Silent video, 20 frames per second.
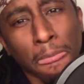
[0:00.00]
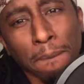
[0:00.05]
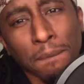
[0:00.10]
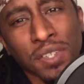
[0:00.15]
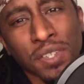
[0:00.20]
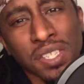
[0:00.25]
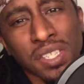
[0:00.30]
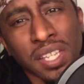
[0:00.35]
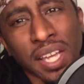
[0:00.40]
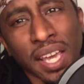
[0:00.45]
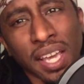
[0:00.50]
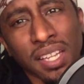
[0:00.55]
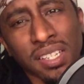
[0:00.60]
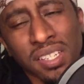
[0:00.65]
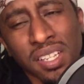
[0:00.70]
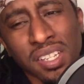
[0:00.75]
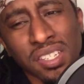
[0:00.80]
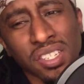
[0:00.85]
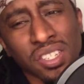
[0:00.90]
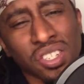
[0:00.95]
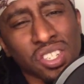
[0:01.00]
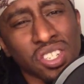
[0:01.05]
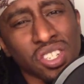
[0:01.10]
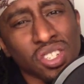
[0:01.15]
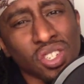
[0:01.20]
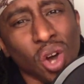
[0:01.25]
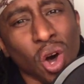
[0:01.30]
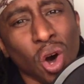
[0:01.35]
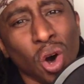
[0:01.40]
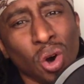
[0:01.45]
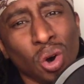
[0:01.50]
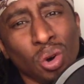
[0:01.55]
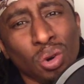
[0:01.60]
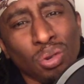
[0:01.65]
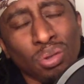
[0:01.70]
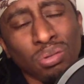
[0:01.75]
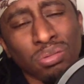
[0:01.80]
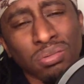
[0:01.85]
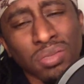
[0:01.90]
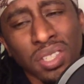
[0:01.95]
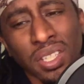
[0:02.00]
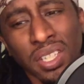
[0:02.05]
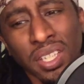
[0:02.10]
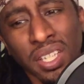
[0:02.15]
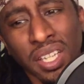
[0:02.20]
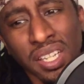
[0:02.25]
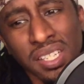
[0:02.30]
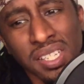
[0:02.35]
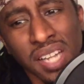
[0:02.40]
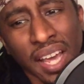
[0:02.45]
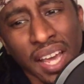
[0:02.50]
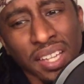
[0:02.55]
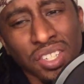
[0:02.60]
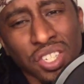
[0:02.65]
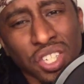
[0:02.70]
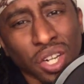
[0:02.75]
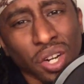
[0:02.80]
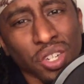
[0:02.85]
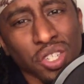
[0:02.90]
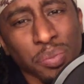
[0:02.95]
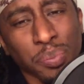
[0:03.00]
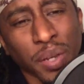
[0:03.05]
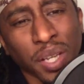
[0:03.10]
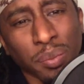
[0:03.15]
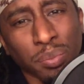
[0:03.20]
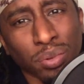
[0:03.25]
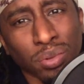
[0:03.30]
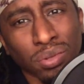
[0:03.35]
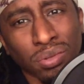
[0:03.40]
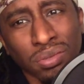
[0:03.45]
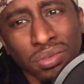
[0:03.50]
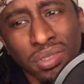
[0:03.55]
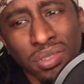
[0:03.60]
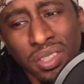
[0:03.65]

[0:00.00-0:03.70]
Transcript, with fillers: stance because he's just old. He's like church people.